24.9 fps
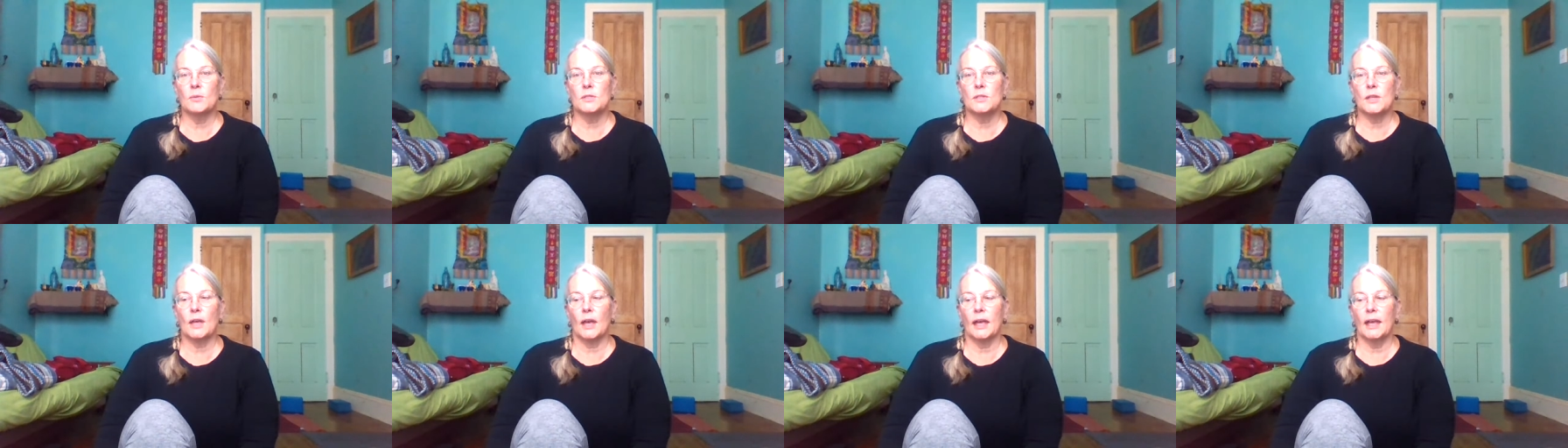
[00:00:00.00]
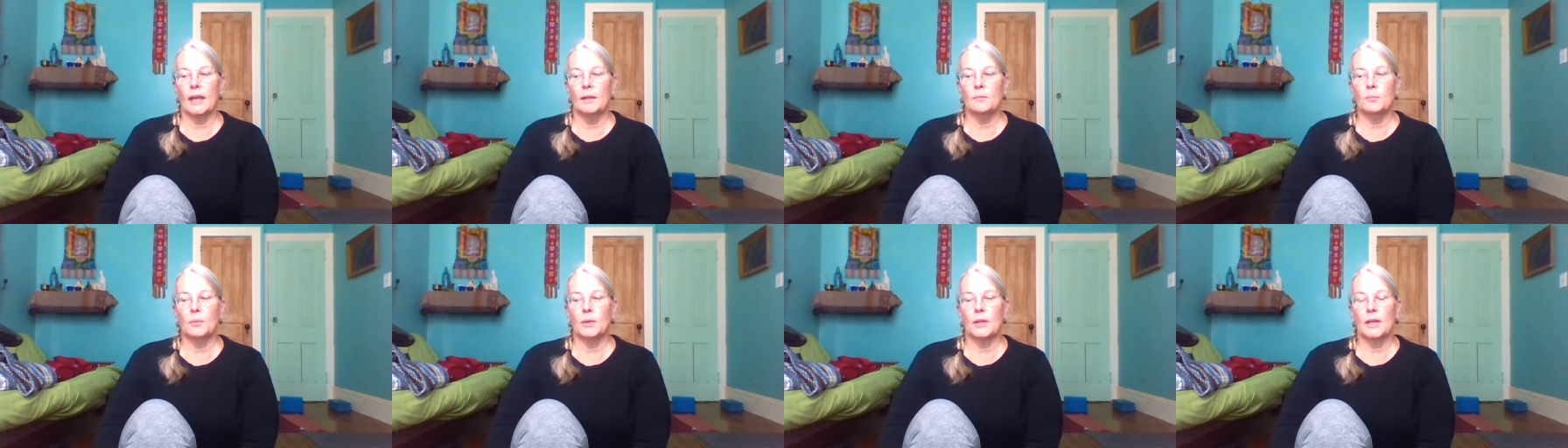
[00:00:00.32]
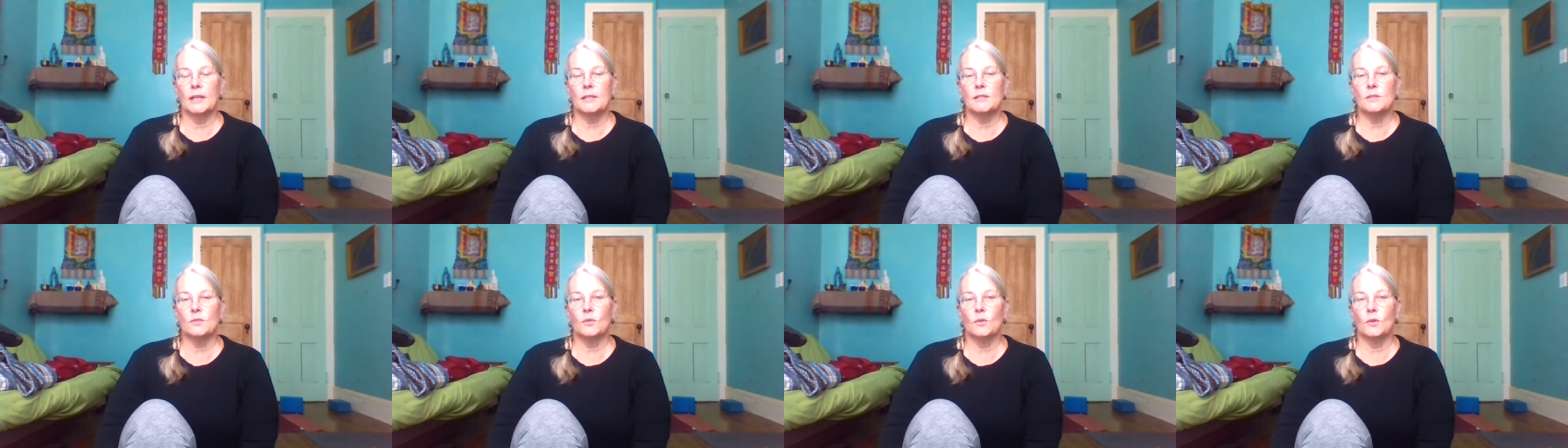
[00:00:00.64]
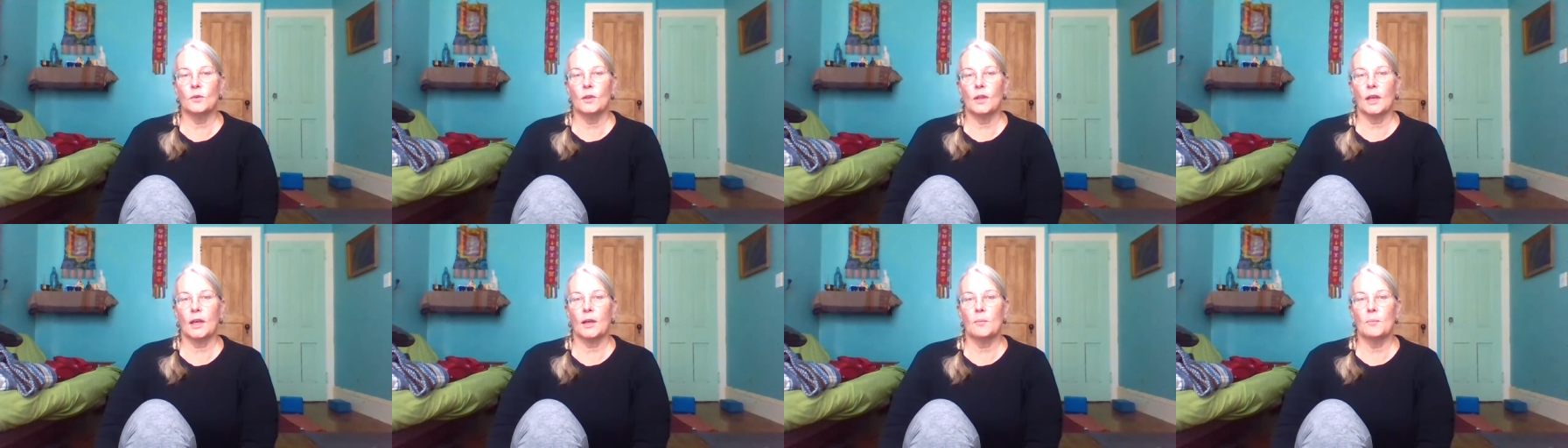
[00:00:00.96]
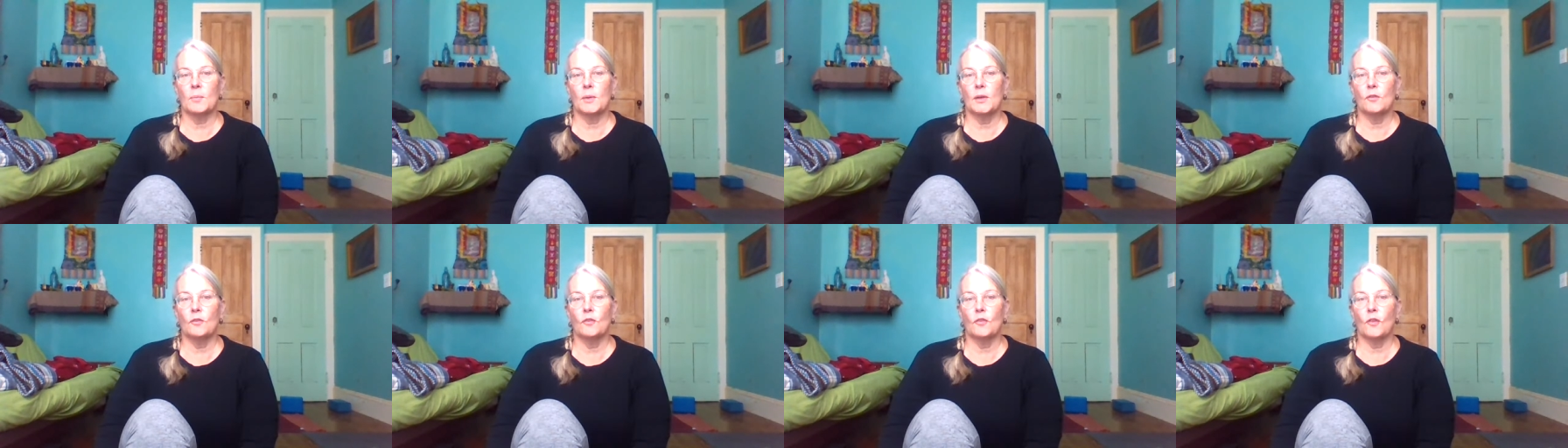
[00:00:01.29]
I had plans for like
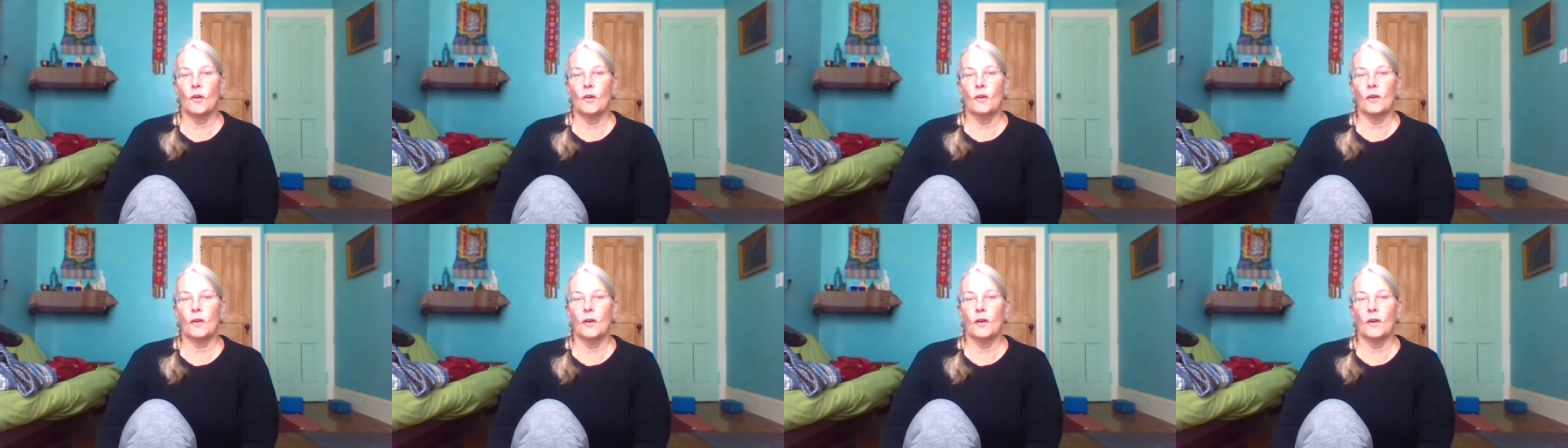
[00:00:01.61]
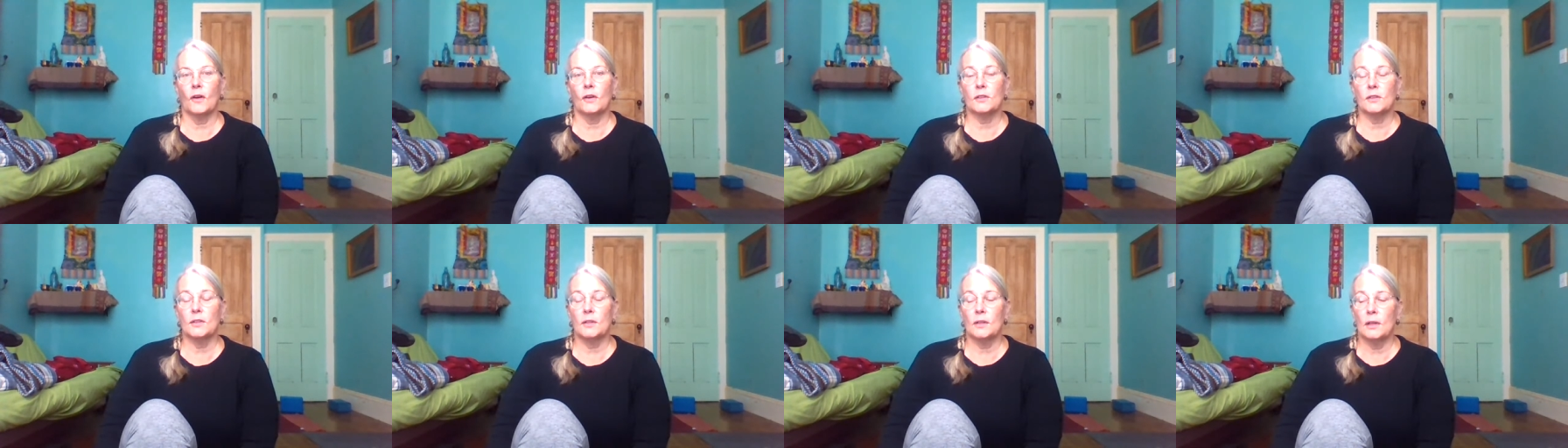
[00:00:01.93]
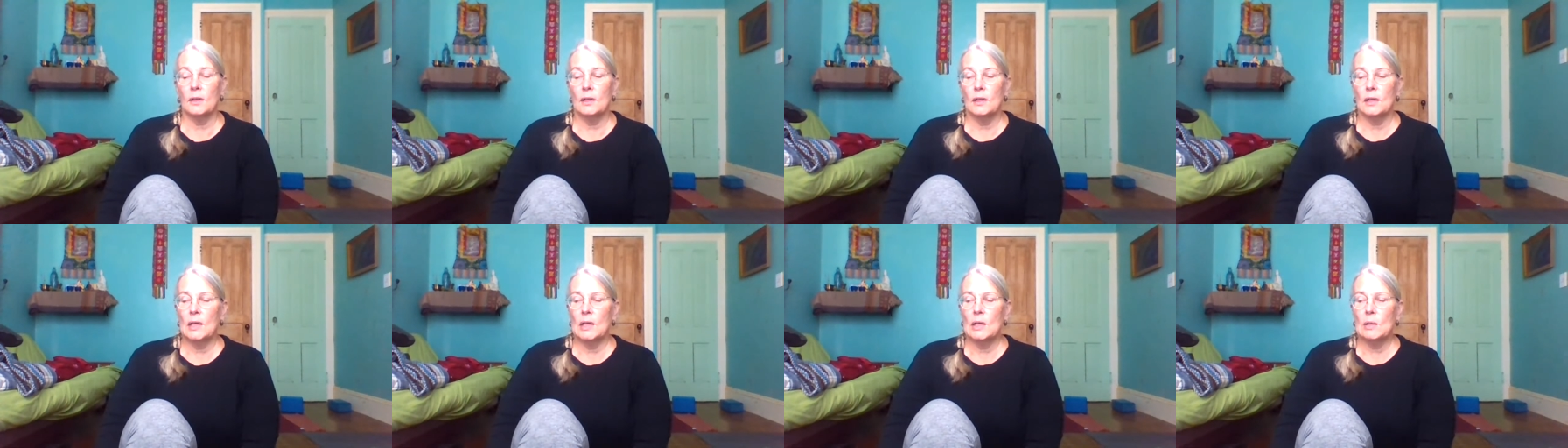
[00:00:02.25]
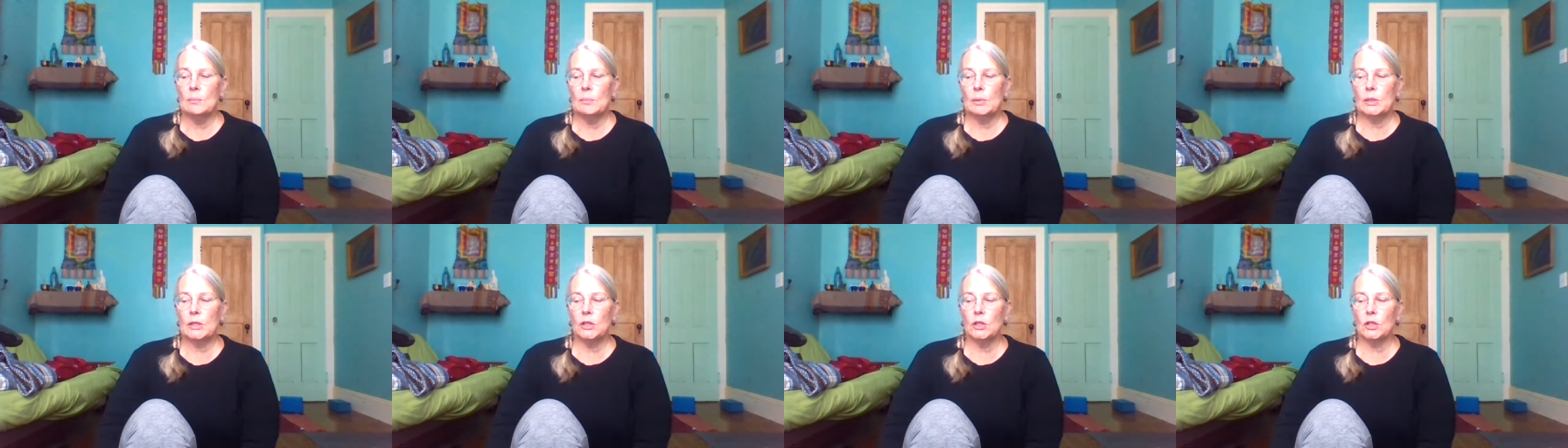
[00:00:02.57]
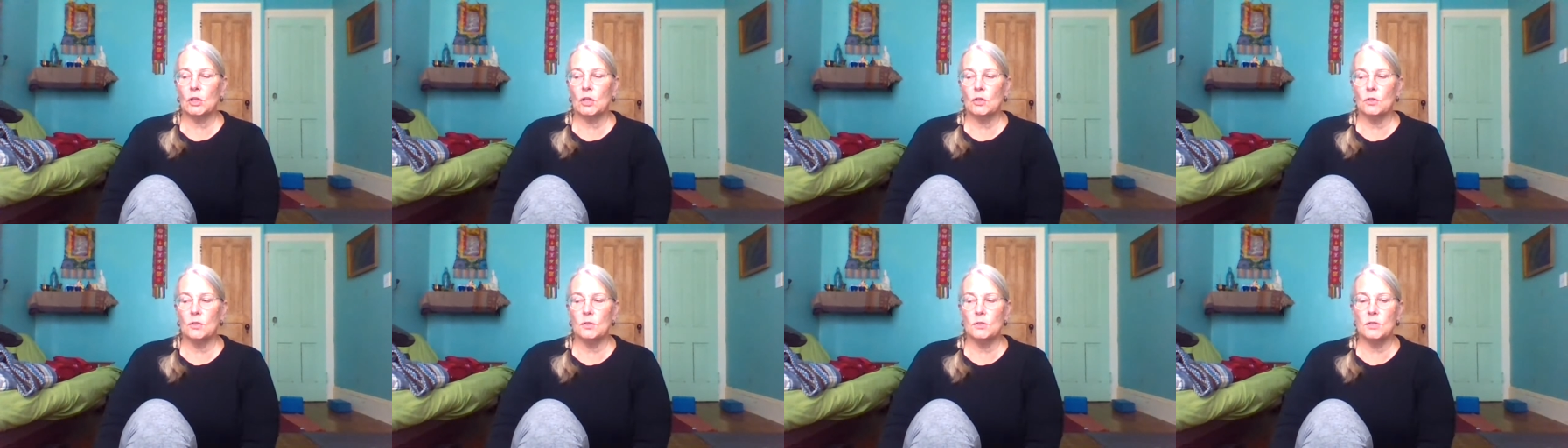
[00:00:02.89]
a big fall garden, but it
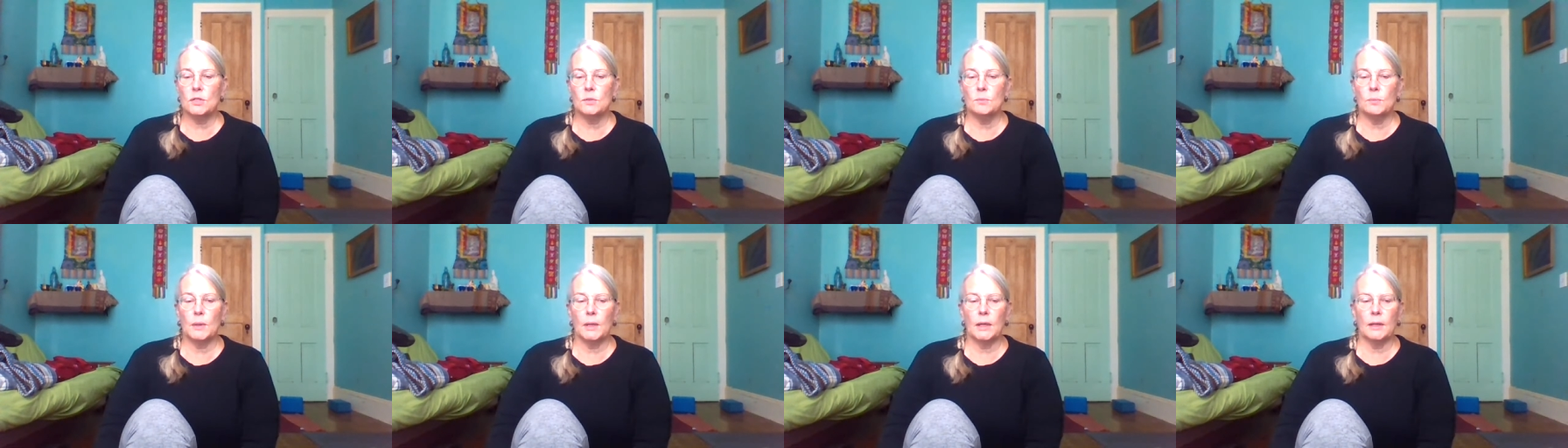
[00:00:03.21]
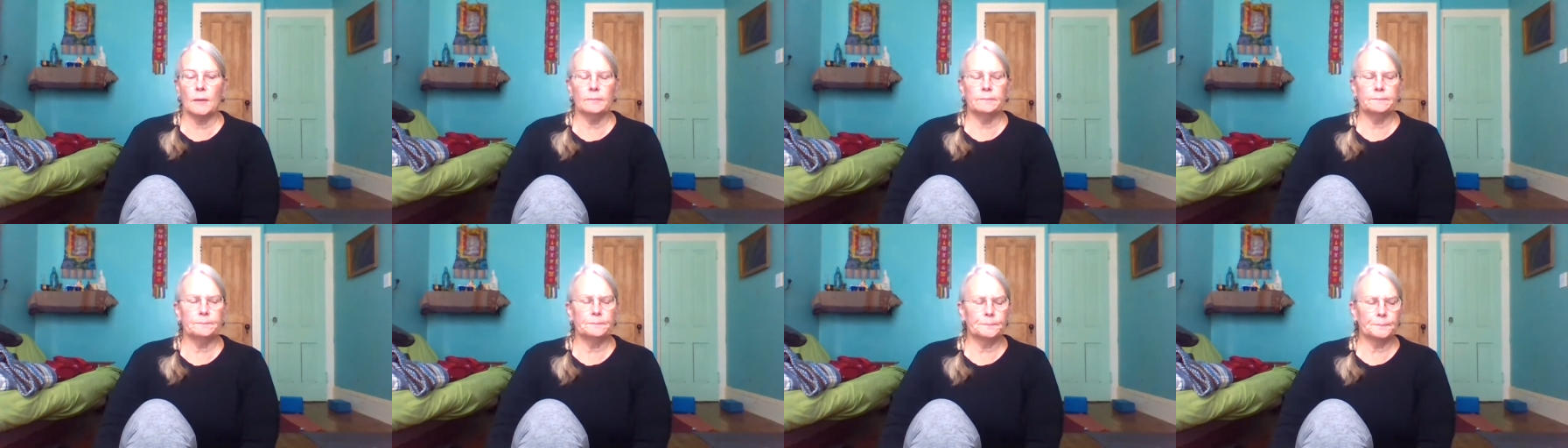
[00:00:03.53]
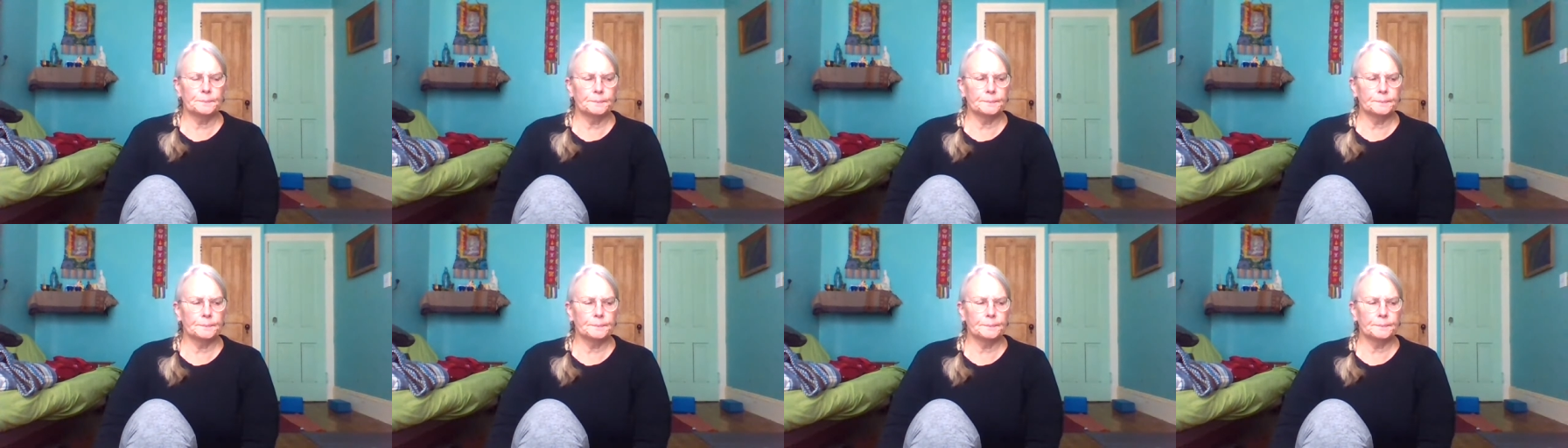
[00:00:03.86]
occurred to me